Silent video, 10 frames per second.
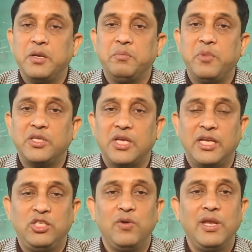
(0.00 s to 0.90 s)
but
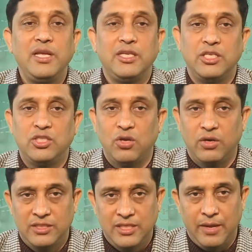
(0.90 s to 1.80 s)
actually it is
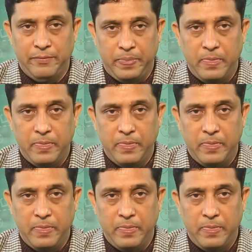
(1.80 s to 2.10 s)
not same.